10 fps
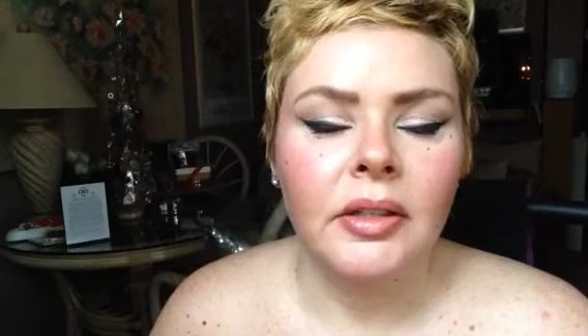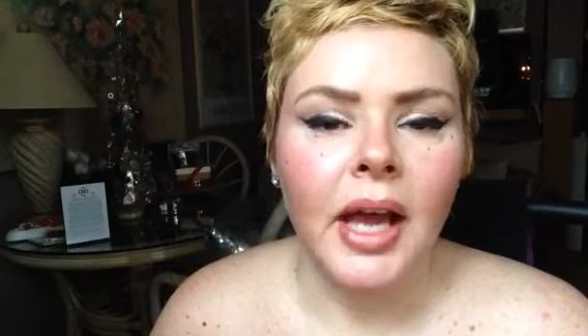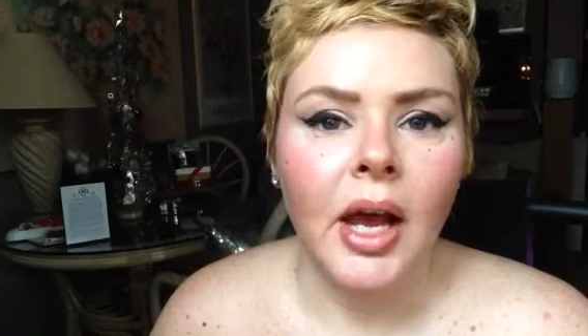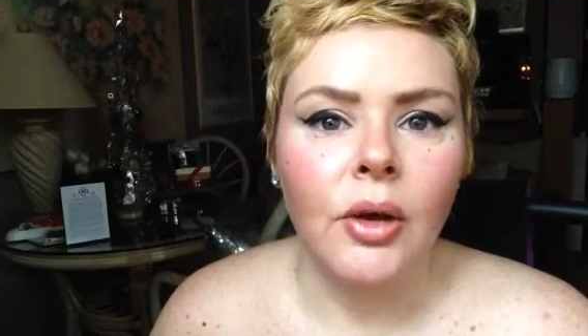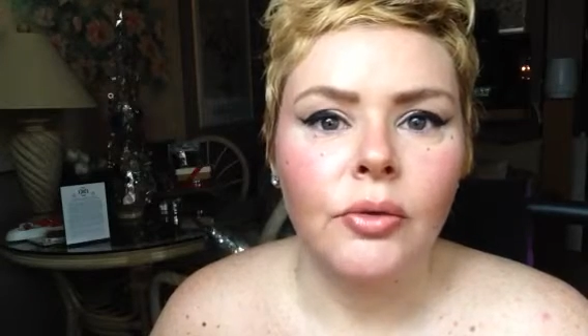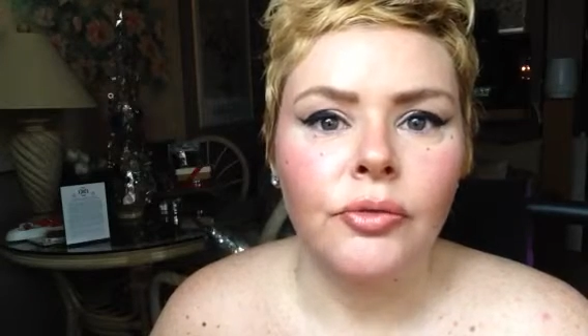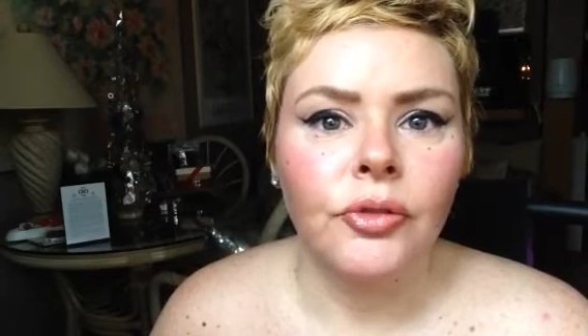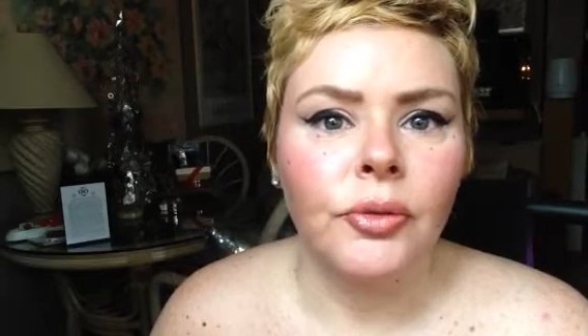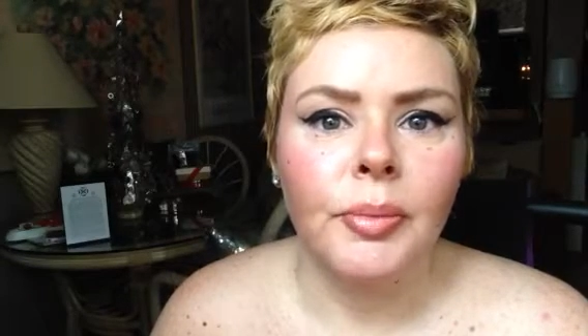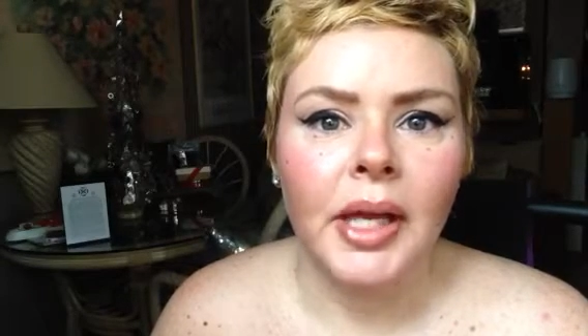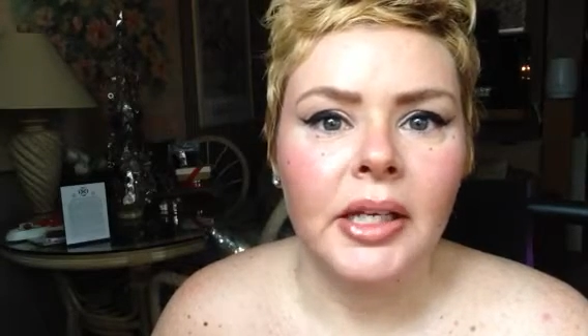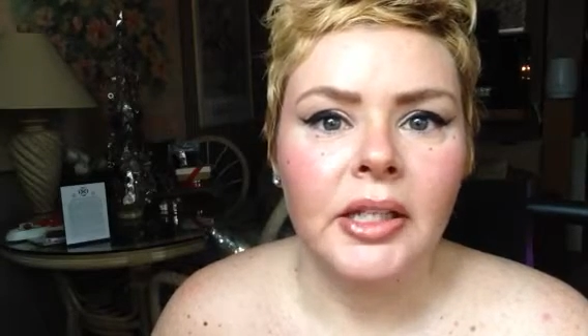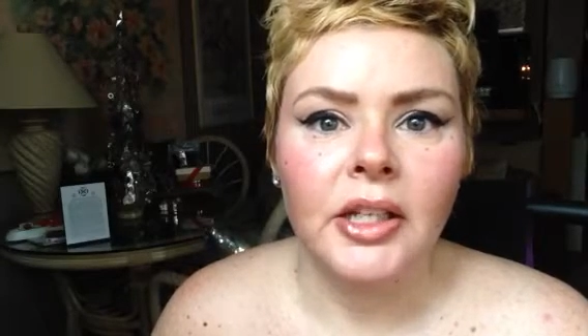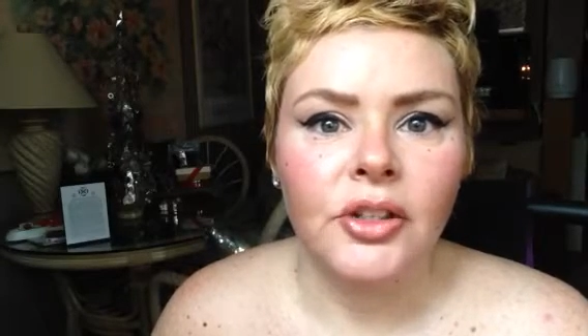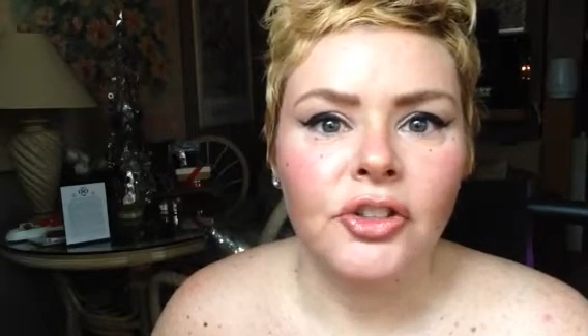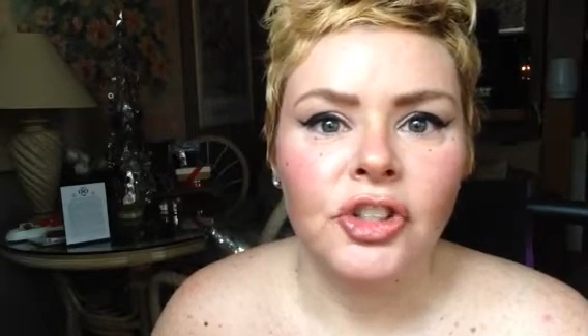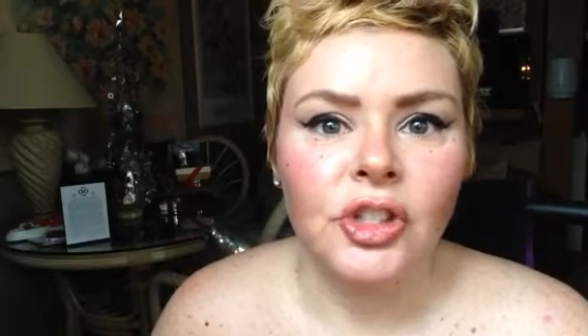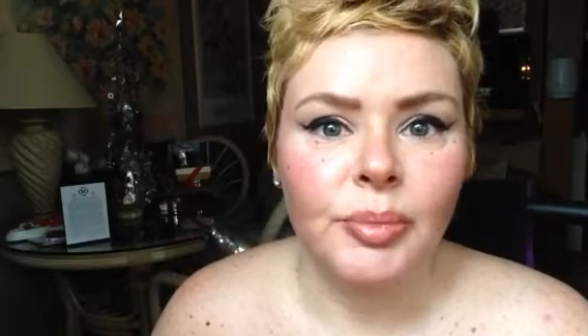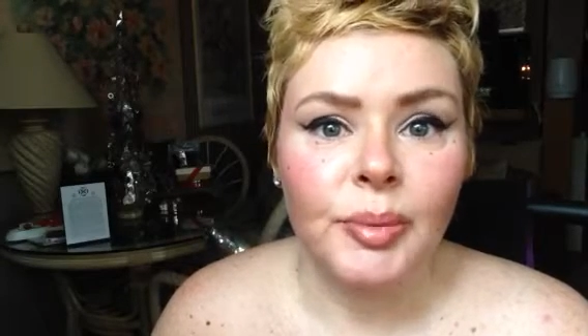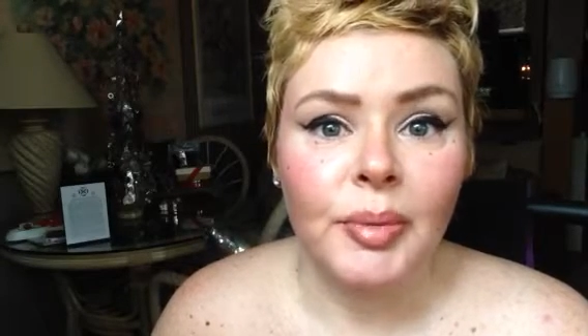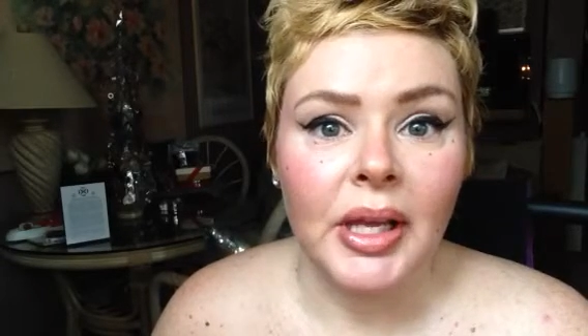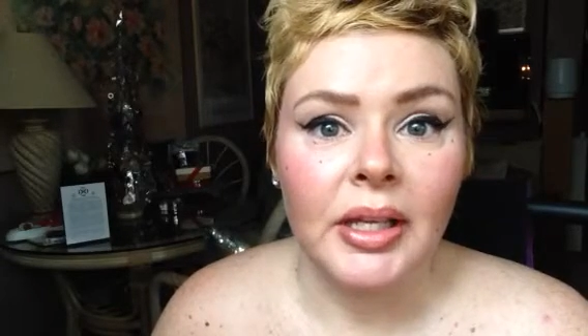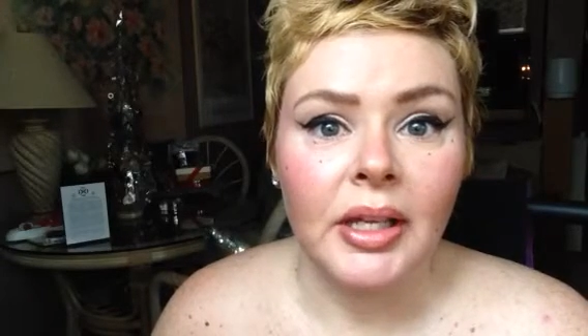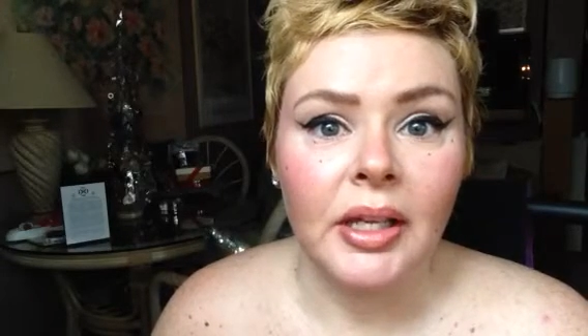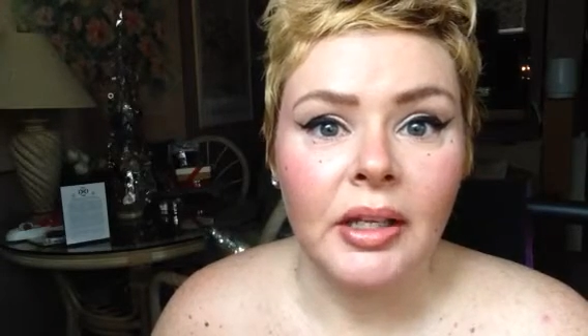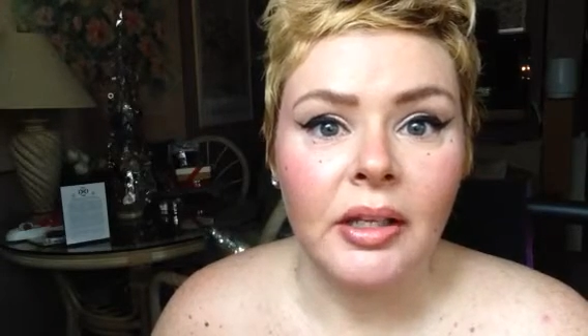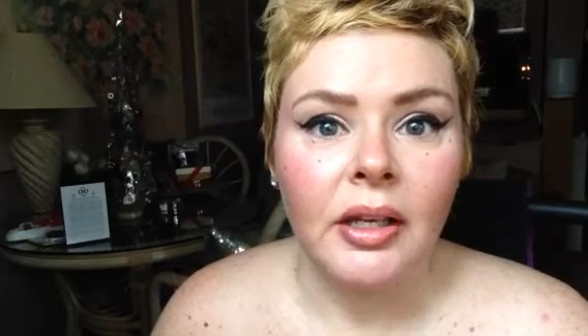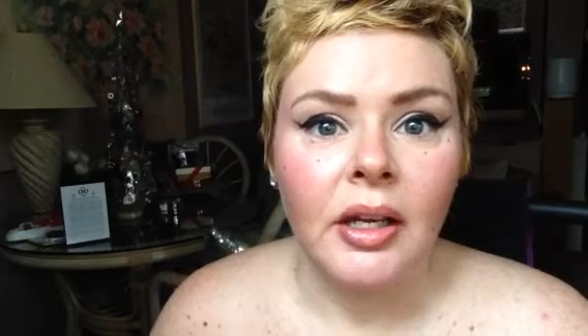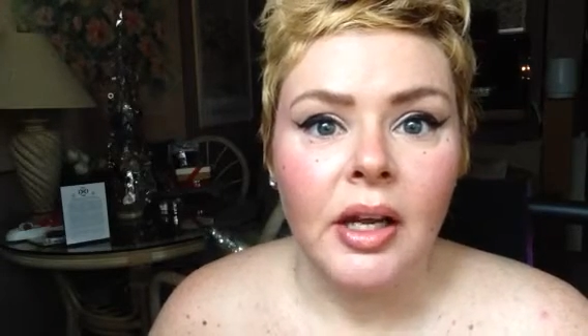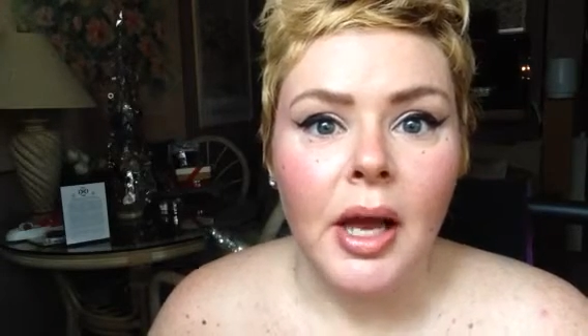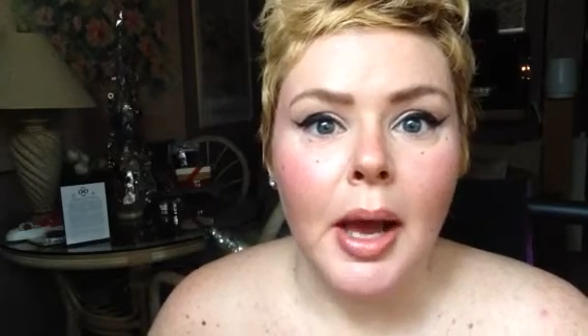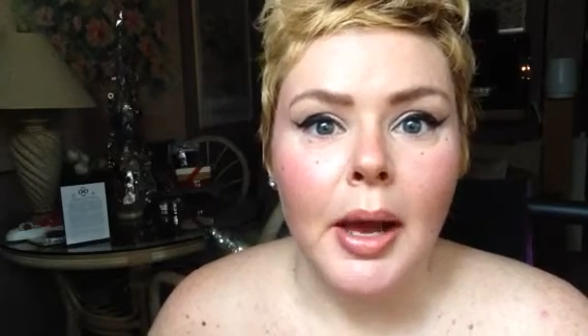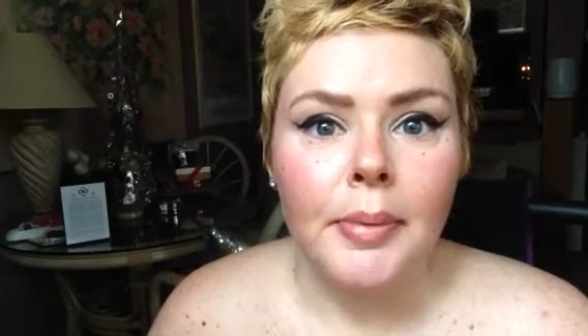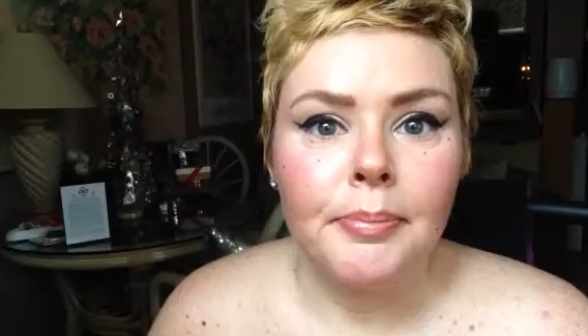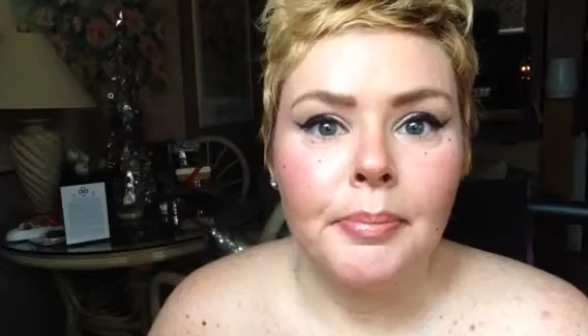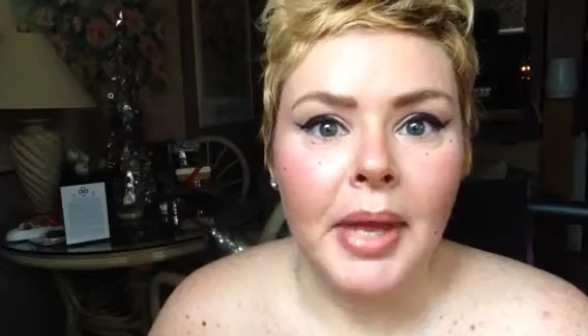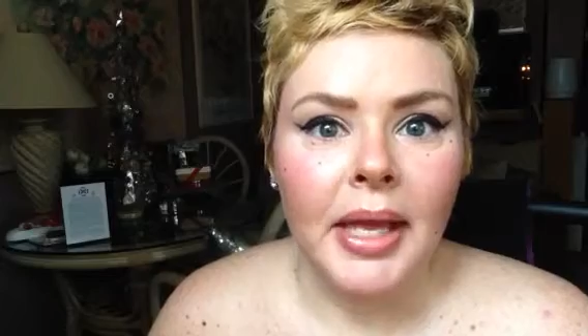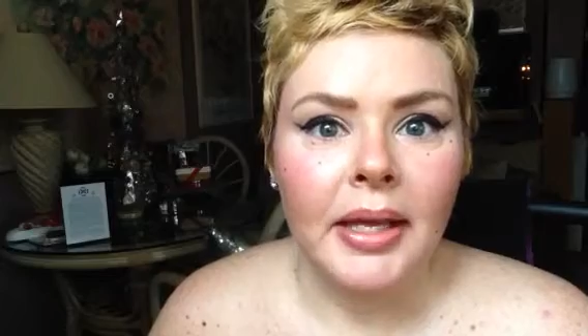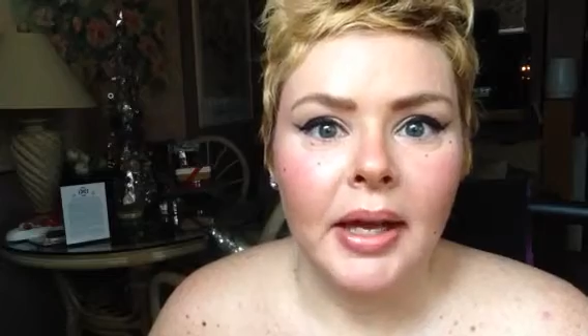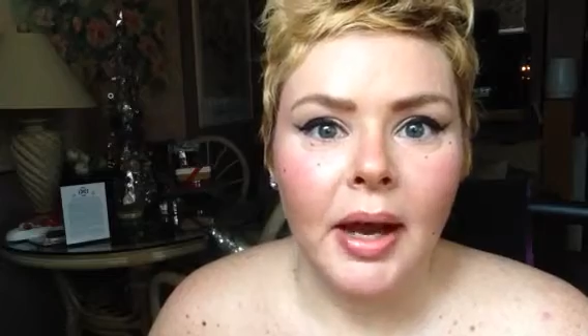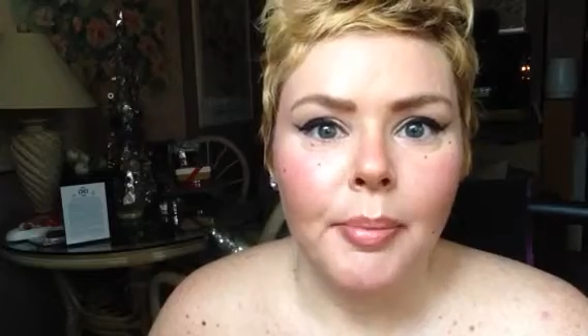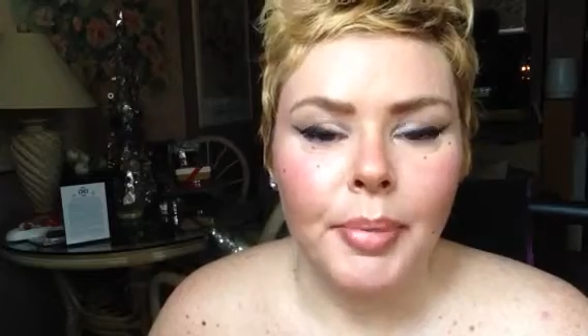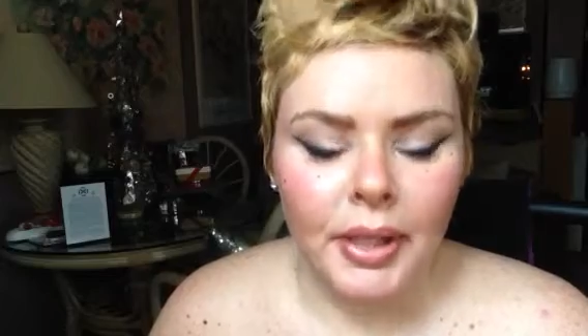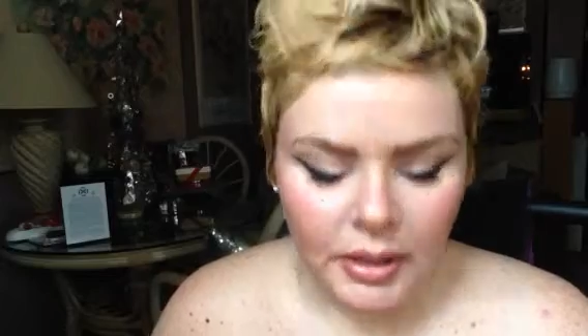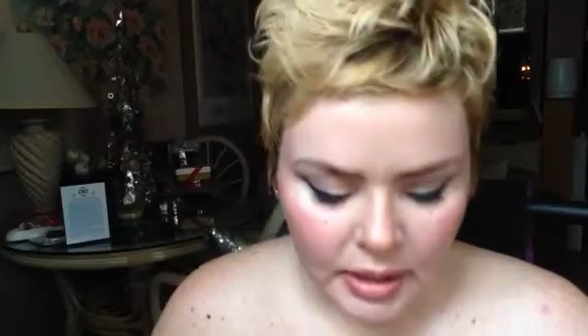now for many years she's been making makeup.